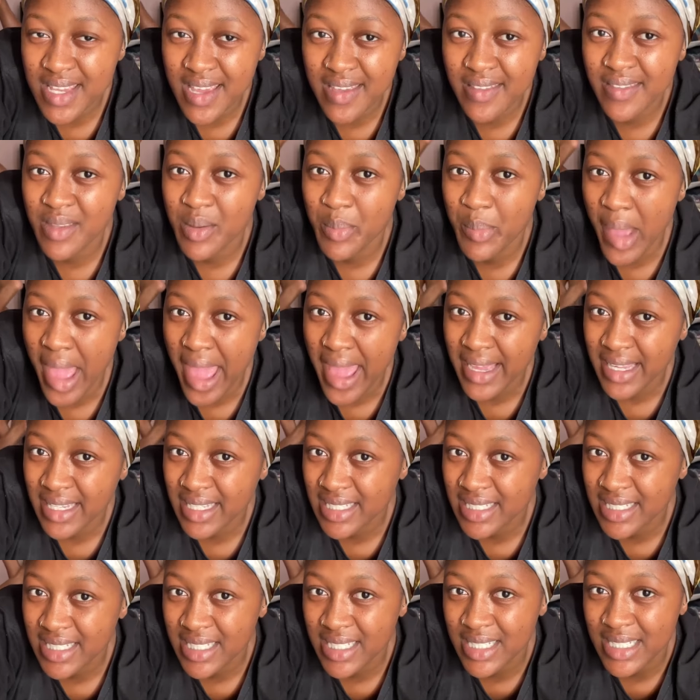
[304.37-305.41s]
in the back
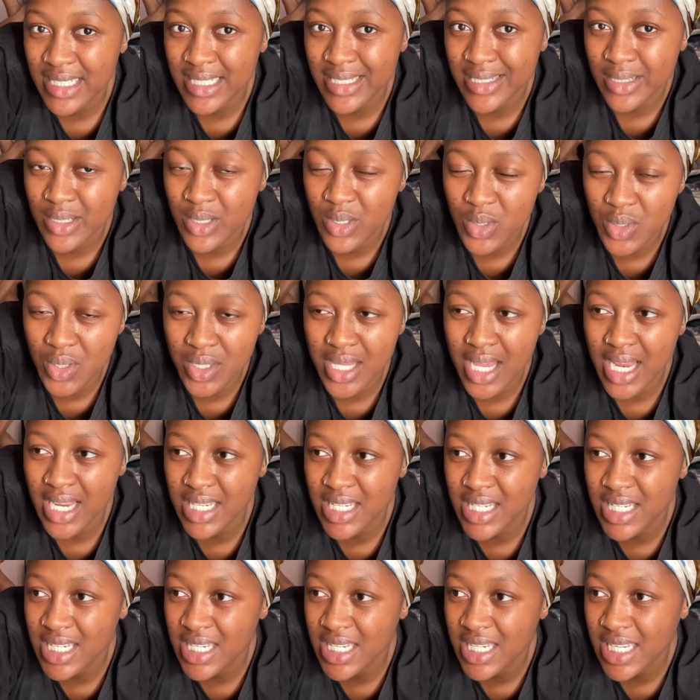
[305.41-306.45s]
so that
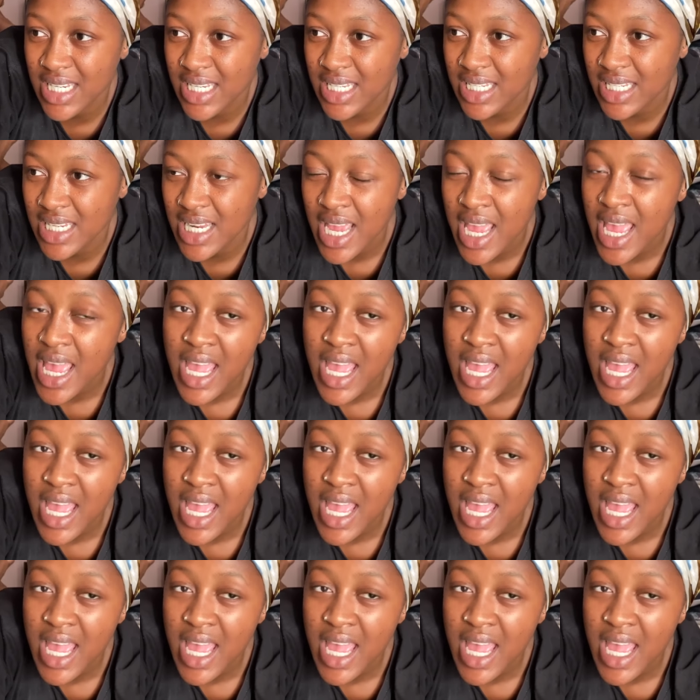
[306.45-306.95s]
she can